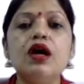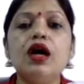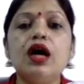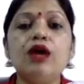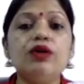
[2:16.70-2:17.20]

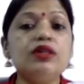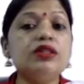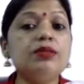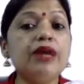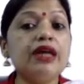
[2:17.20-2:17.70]
How does
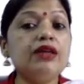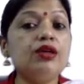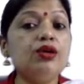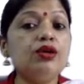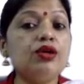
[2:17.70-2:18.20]
the man
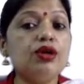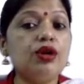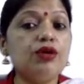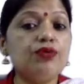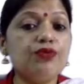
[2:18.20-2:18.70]
look
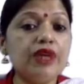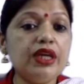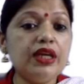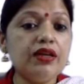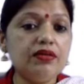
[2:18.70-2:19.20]
or feel?